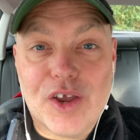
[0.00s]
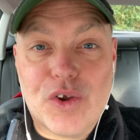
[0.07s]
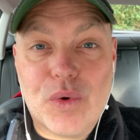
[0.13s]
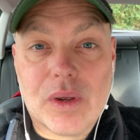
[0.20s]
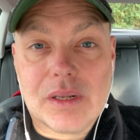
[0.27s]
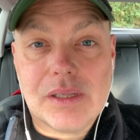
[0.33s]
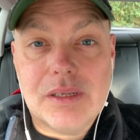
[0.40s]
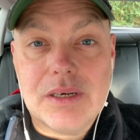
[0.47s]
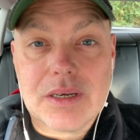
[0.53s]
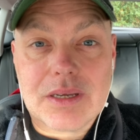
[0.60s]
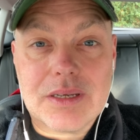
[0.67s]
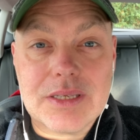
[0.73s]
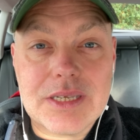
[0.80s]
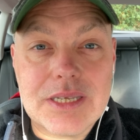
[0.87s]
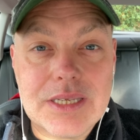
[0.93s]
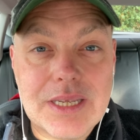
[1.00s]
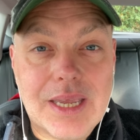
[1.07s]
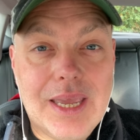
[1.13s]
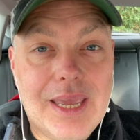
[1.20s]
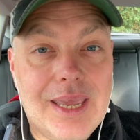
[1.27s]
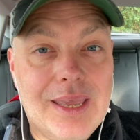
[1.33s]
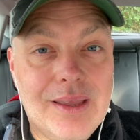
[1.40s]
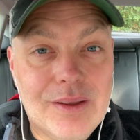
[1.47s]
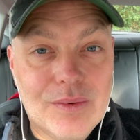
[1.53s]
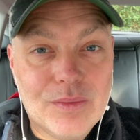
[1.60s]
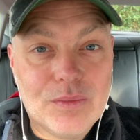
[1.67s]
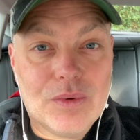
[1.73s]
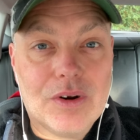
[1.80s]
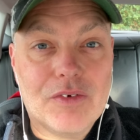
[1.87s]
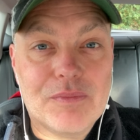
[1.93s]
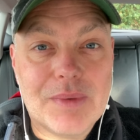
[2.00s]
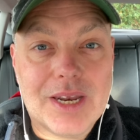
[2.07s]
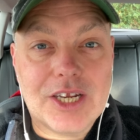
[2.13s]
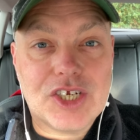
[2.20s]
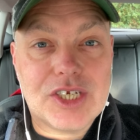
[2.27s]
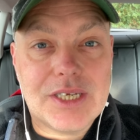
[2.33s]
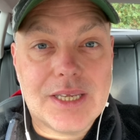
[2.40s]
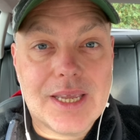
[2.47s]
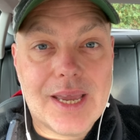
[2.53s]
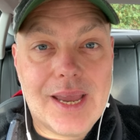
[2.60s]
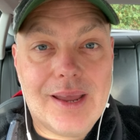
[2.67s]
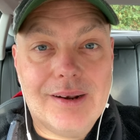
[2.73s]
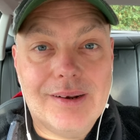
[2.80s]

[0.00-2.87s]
quick look, see what we managed to get.